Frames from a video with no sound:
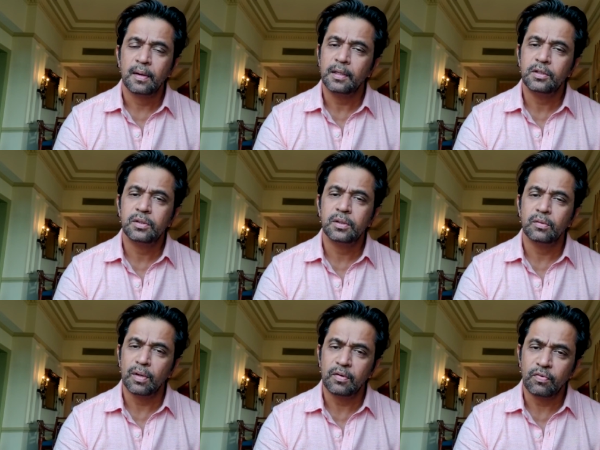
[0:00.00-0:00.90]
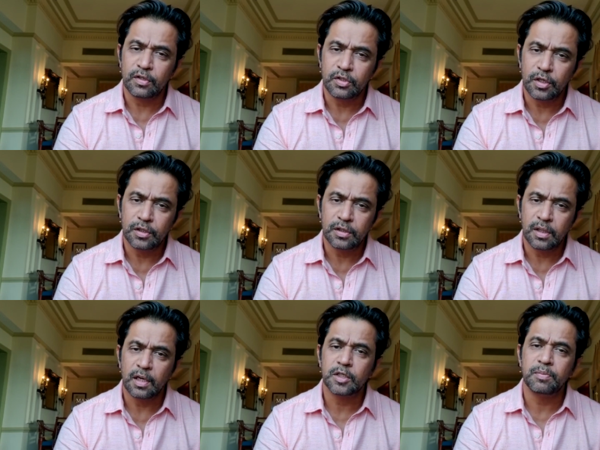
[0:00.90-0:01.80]
Let's unite for a change
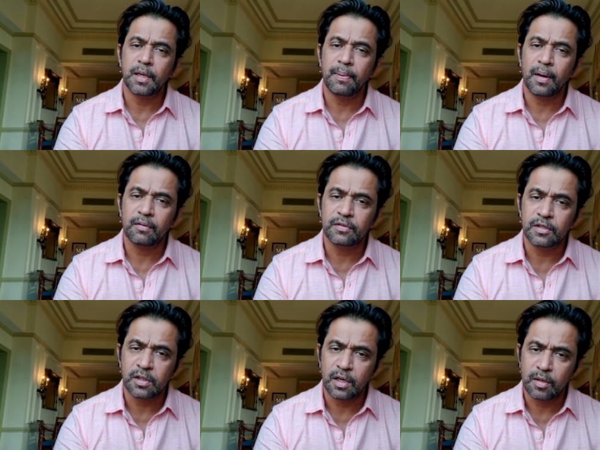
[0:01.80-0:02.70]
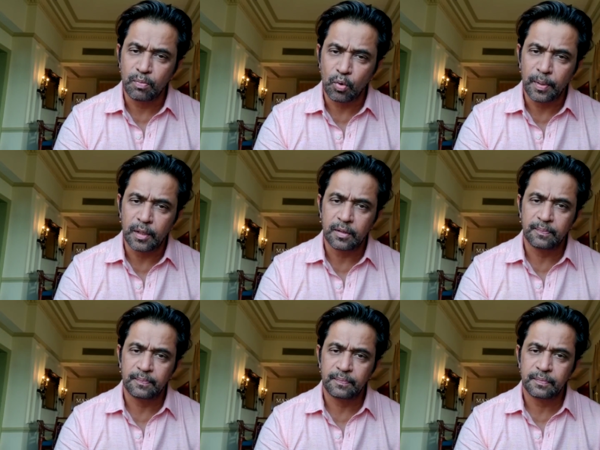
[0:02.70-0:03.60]
and let's be a part of this great movement.
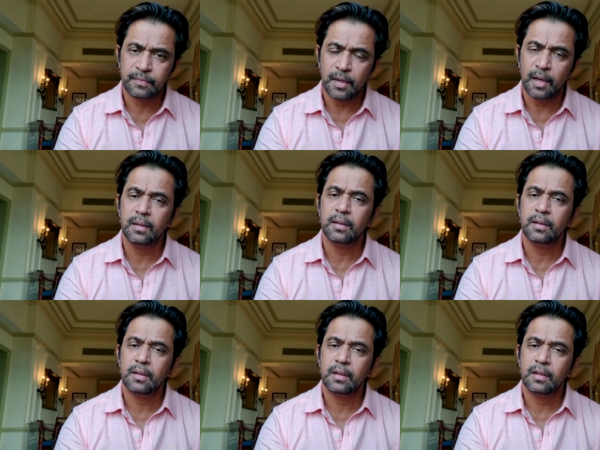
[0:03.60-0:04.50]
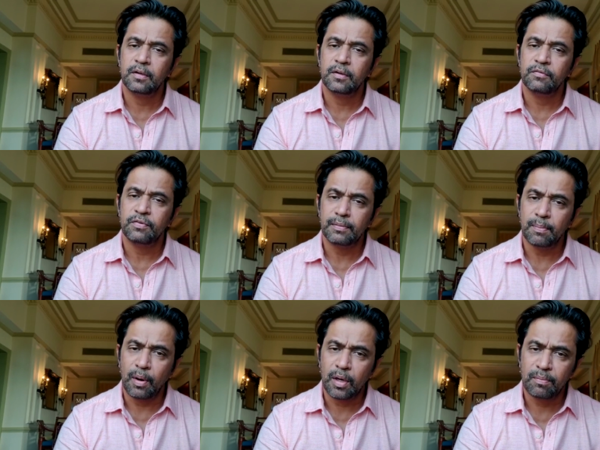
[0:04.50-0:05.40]
And from the
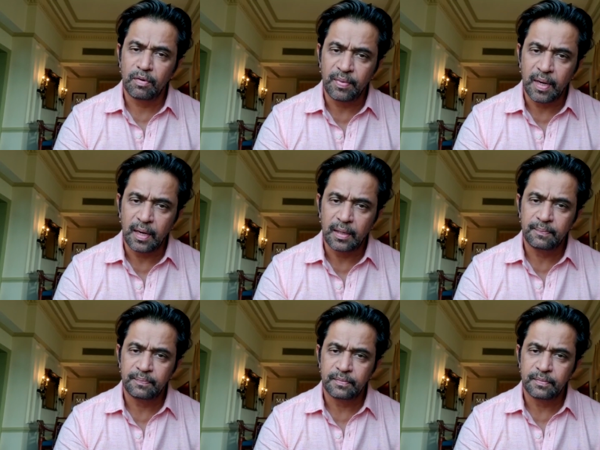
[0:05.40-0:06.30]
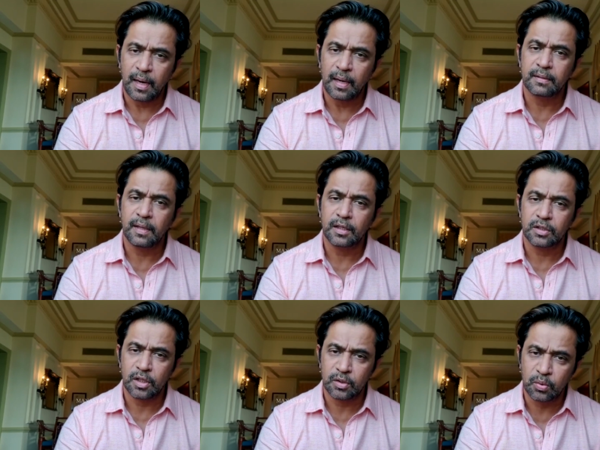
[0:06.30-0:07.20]
bottom of my heart, I thank
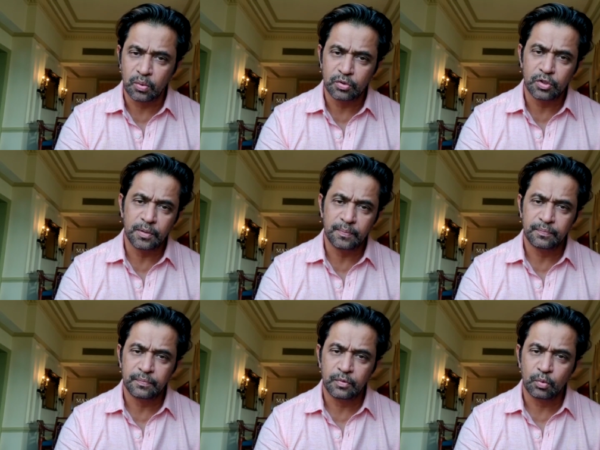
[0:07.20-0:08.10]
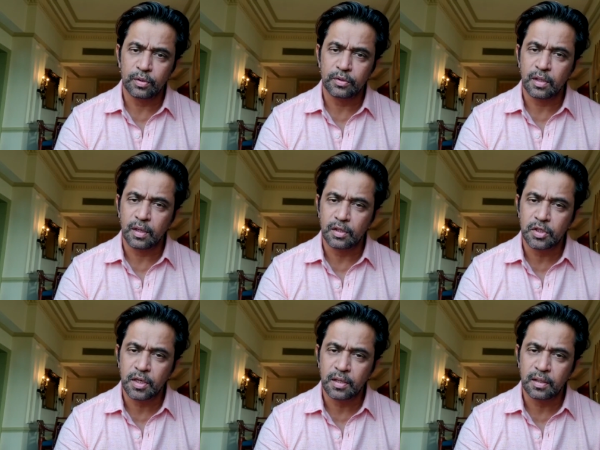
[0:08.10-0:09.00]
Sadhguruji who has
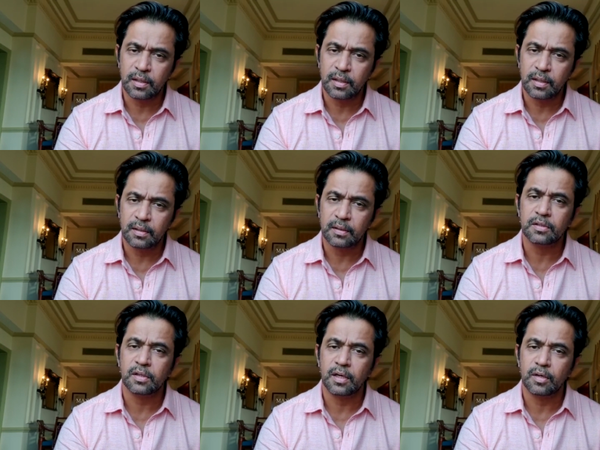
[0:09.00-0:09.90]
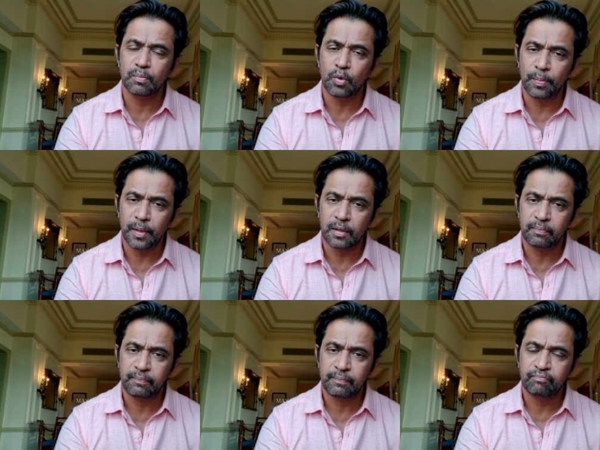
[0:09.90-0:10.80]
initiated this great movement.
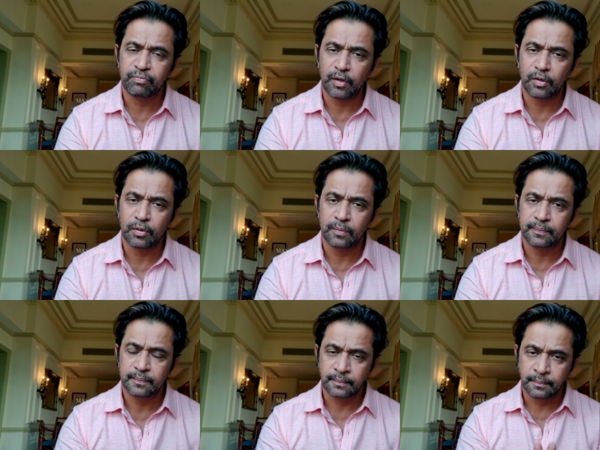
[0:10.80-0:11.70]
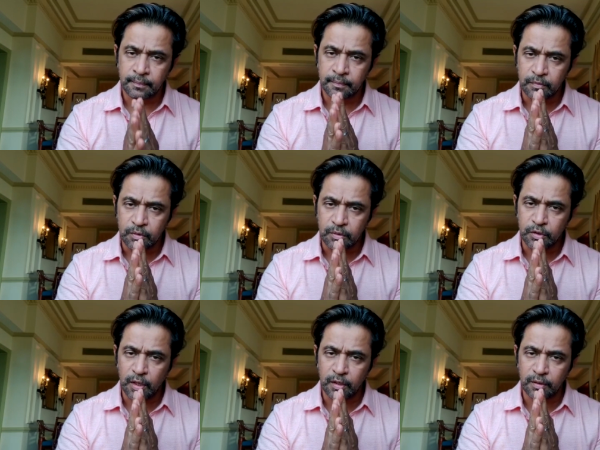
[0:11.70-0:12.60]
Thank you.
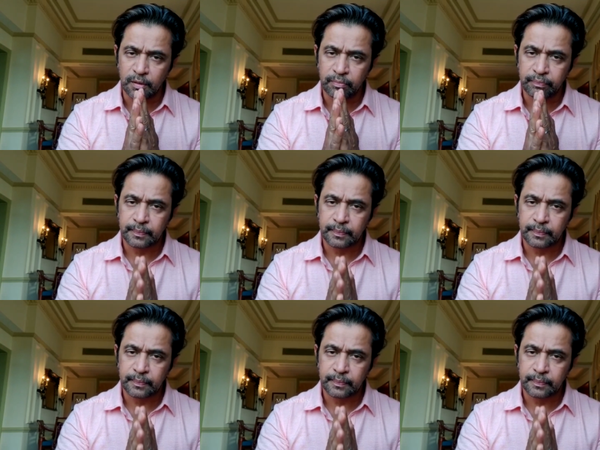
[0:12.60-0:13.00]
Jai Hind.